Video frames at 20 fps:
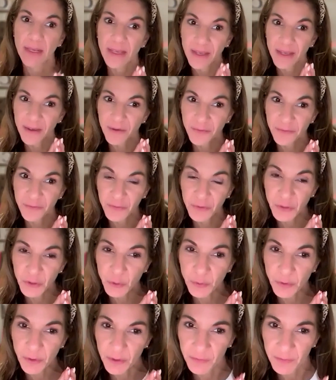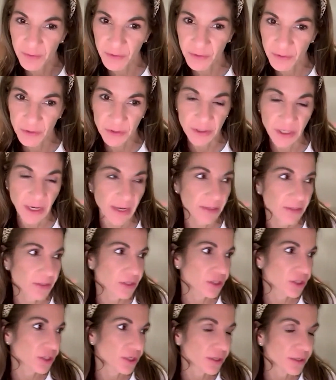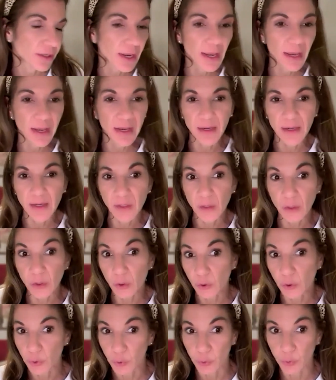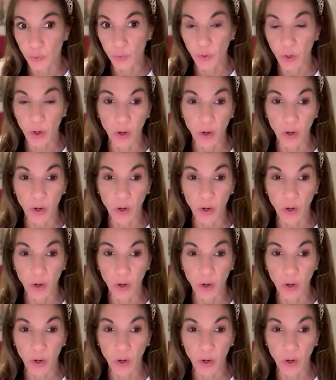If you are a registered dietitian and you